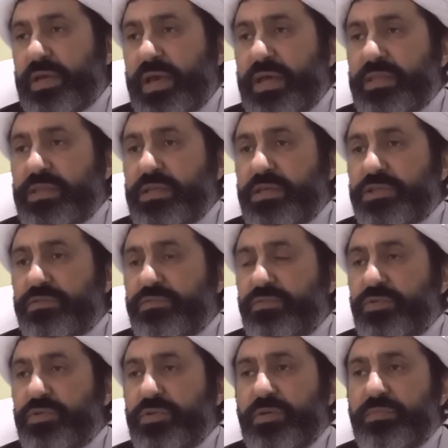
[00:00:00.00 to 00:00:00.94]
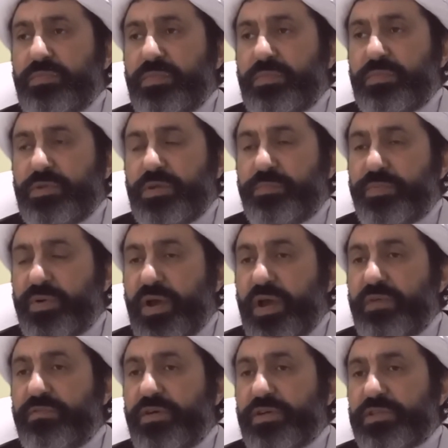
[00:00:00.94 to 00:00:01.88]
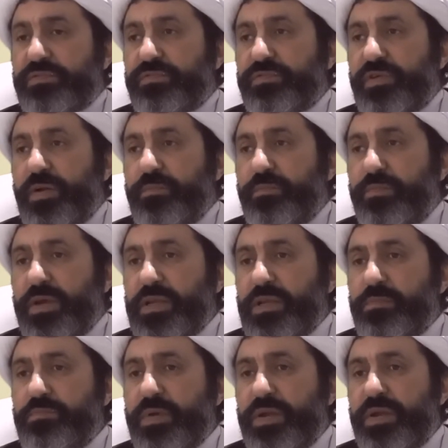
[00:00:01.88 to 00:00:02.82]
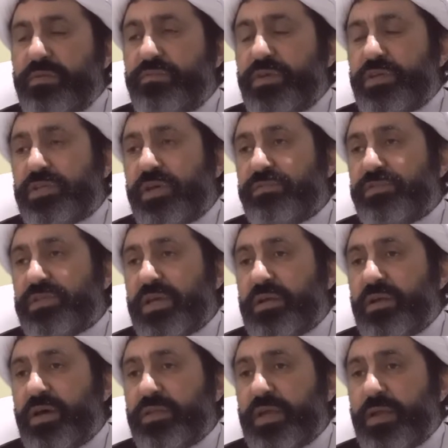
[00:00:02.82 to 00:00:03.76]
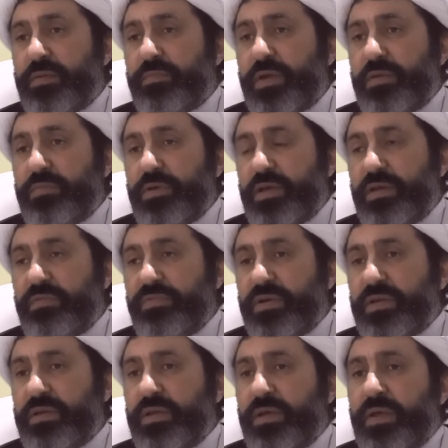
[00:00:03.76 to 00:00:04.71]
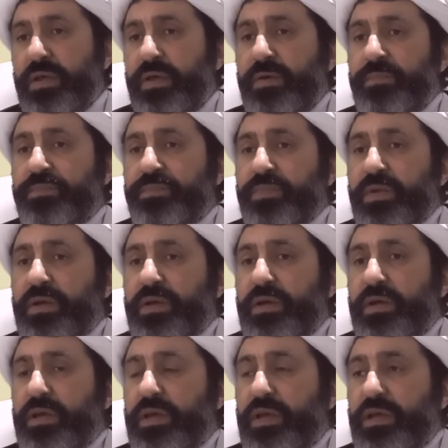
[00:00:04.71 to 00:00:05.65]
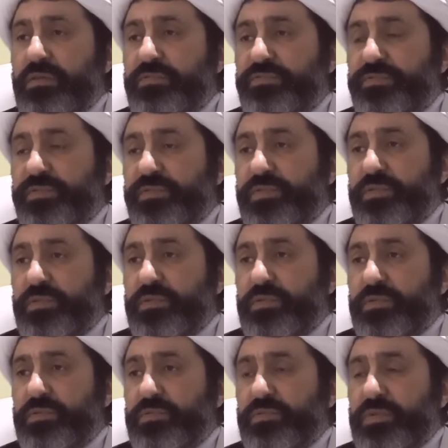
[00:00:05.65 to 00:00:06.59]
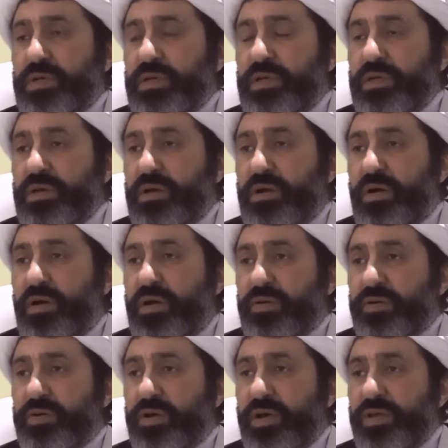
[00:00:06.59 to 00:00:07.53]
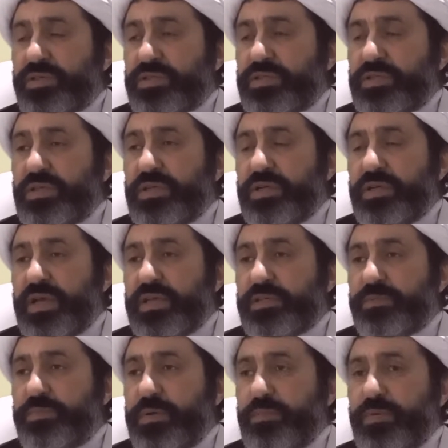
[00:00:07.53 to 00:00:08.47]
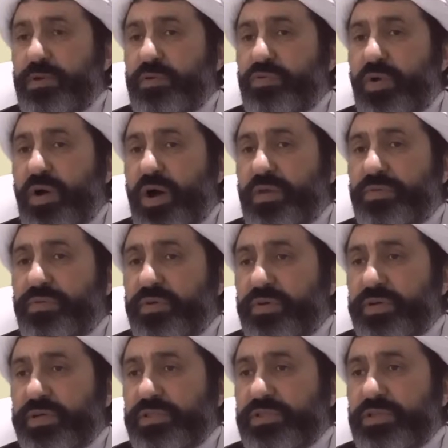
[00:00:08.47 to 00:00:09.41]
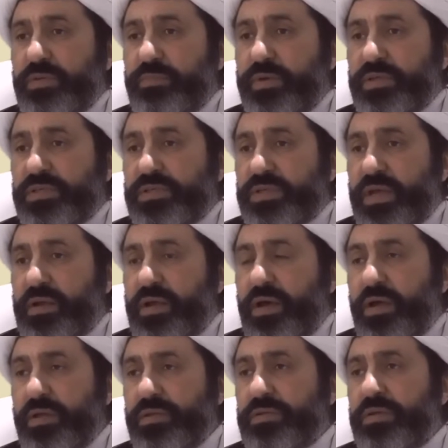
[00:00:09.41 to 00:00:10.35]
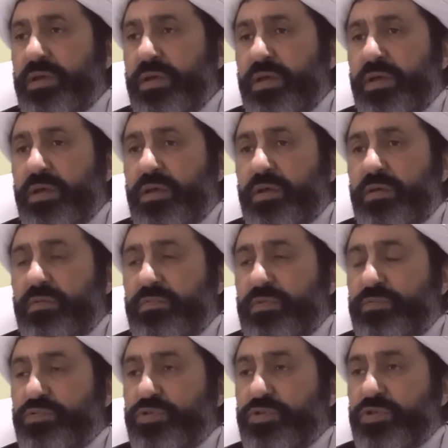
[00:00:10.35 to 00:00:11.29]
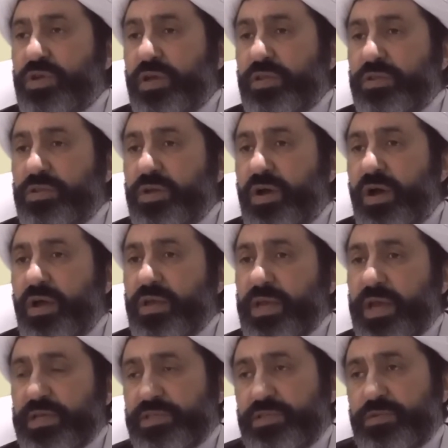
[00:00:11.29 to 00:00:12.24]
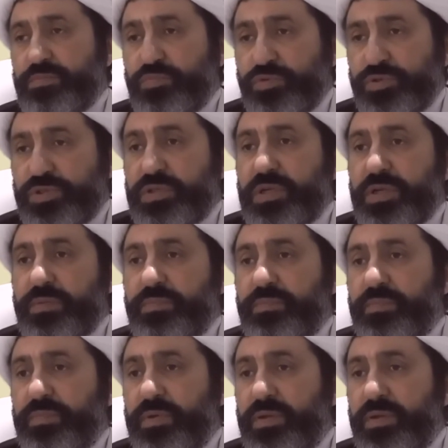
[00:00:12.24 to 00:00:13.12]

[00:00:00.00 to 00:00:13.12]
And this would deprive us from many benefits of Salat and maybe even if we are considered as people who underestimate Salat, we would not die as a Muslim